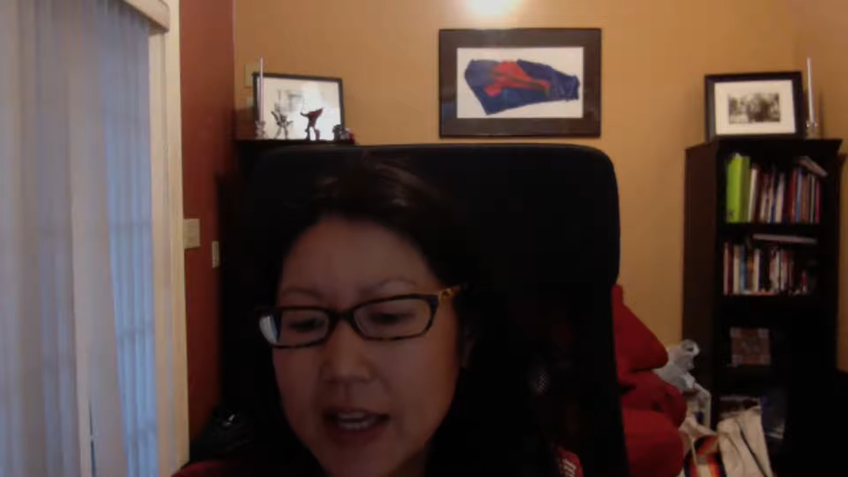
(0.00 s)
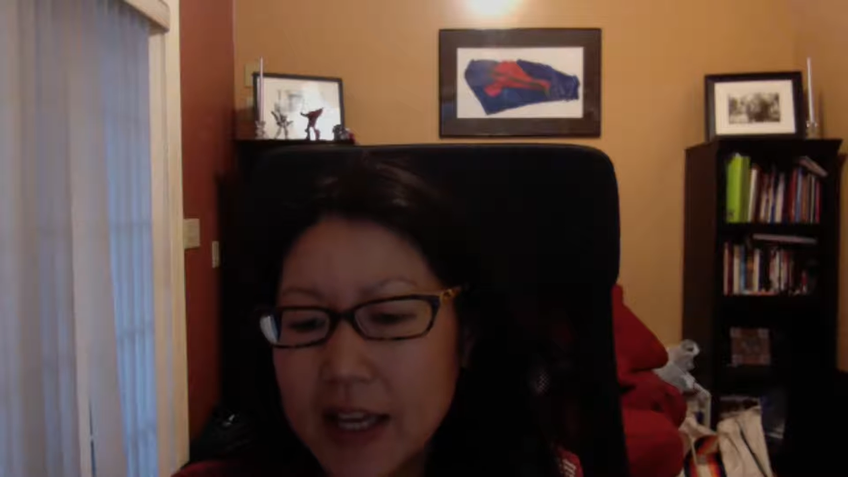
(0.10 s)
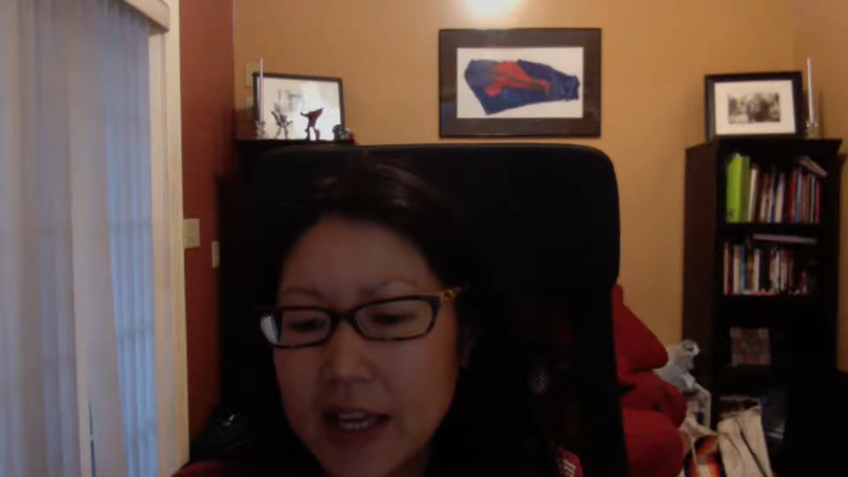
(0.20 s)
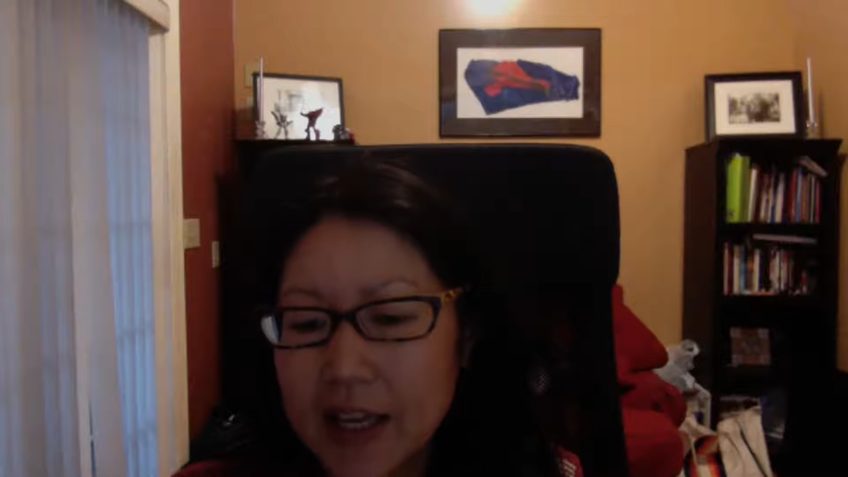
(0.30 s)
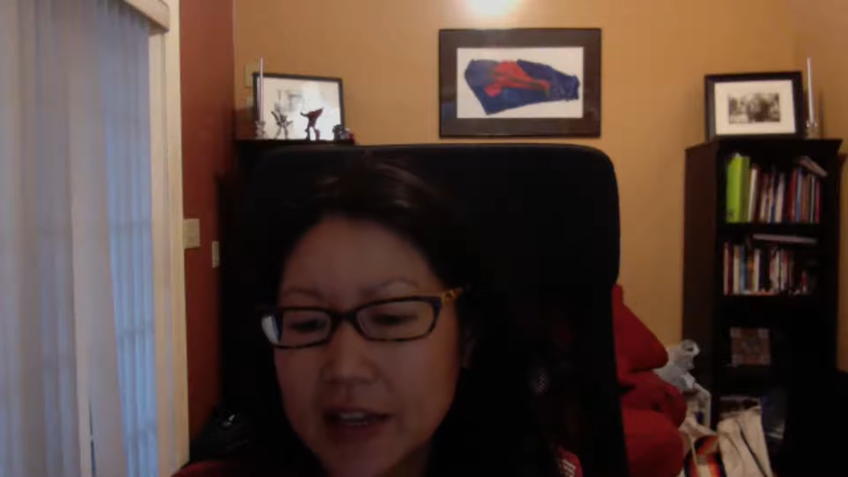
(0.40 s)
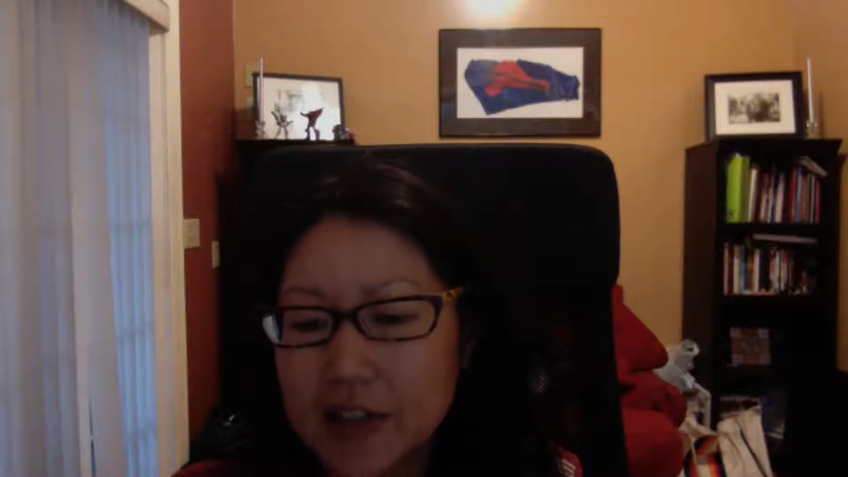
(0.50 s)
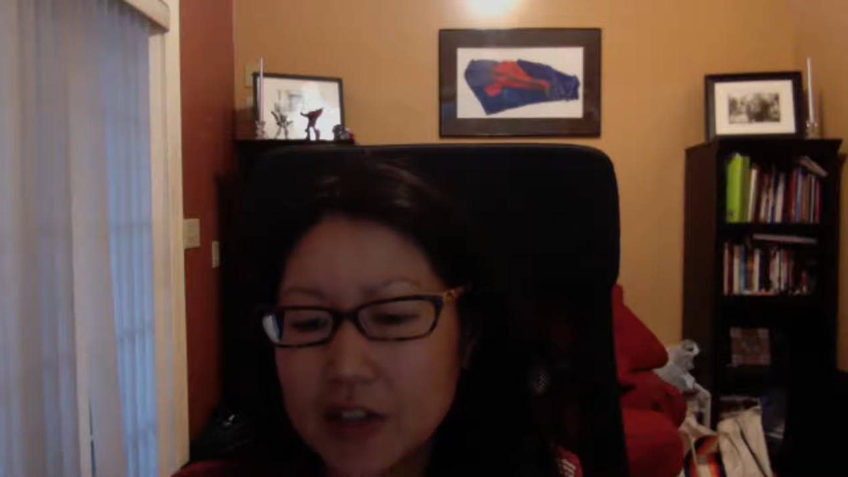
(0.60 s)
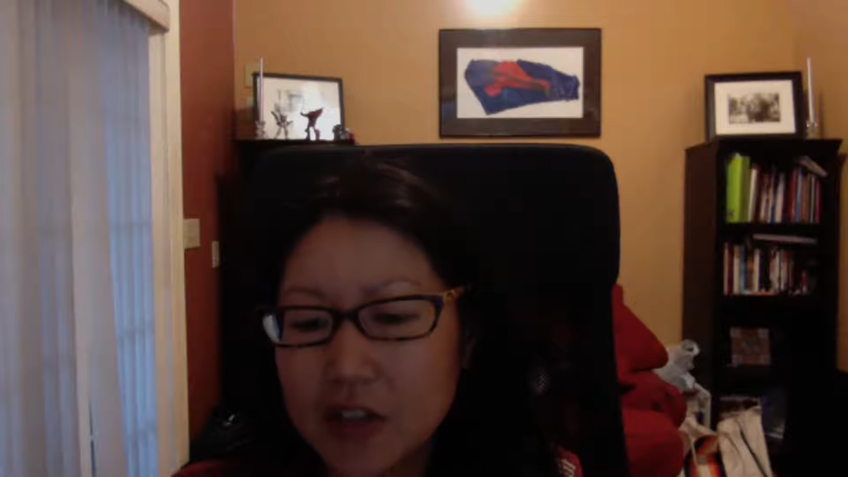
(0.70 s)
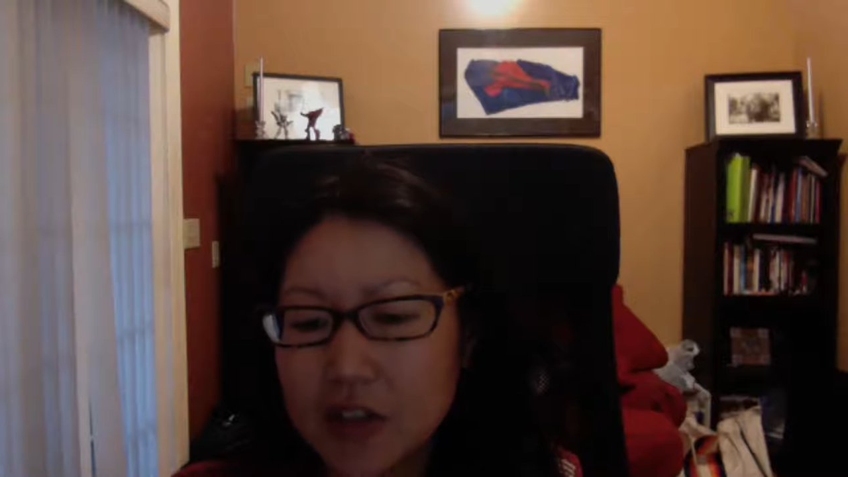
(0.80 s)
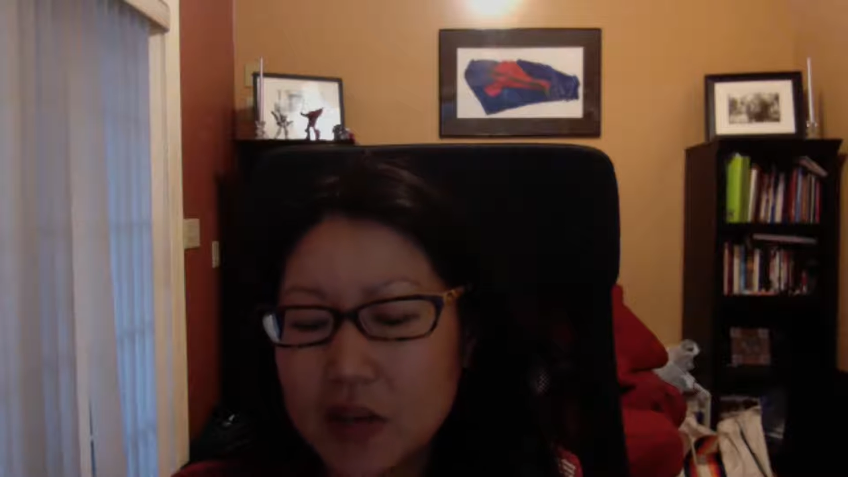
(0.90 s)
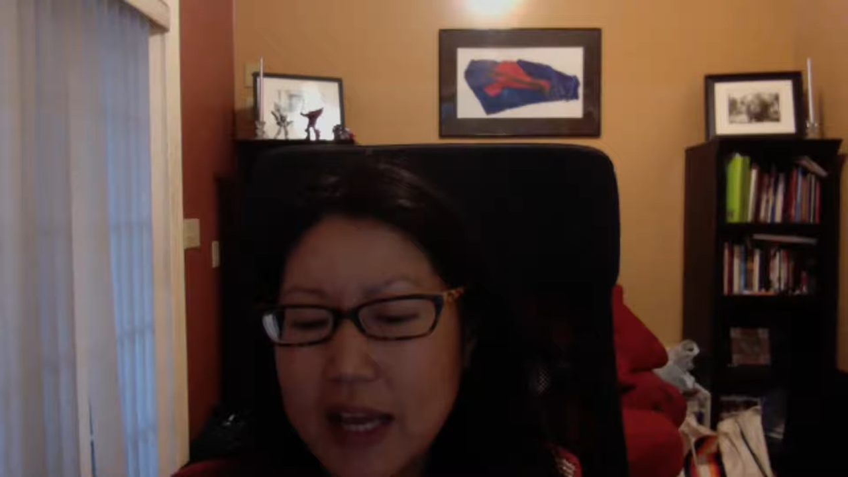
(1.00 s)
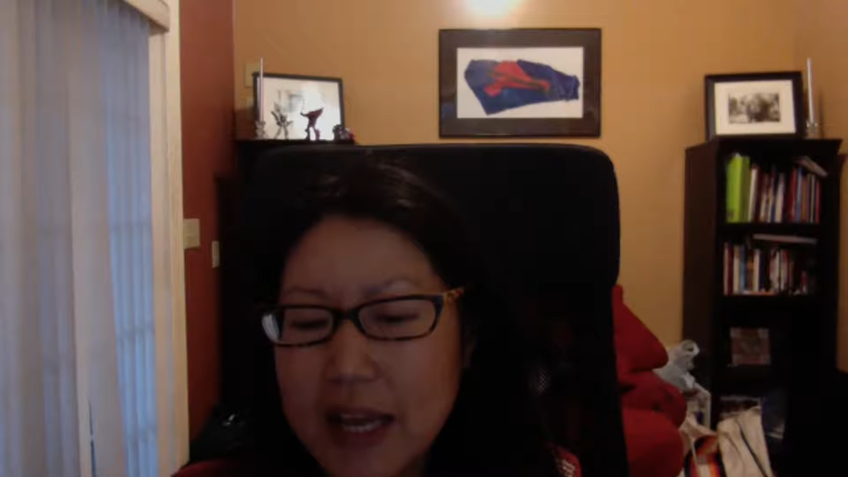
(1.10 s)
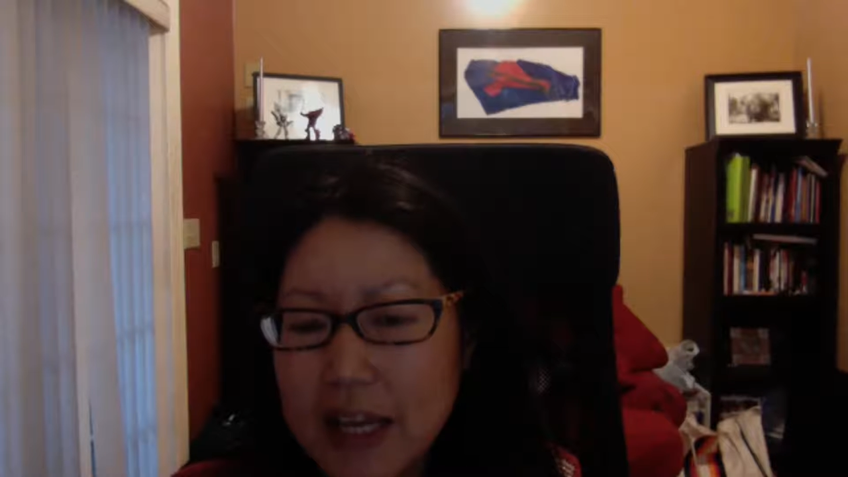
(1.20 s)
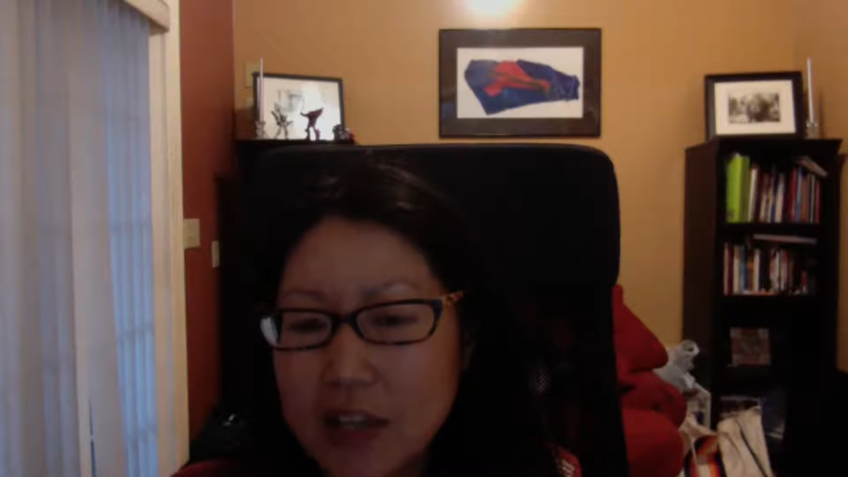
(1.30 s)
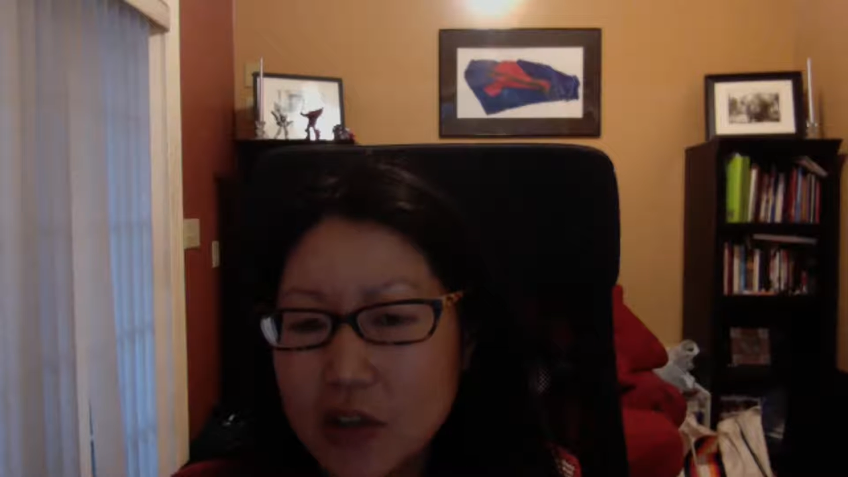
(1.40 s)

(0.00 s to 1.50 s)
And you can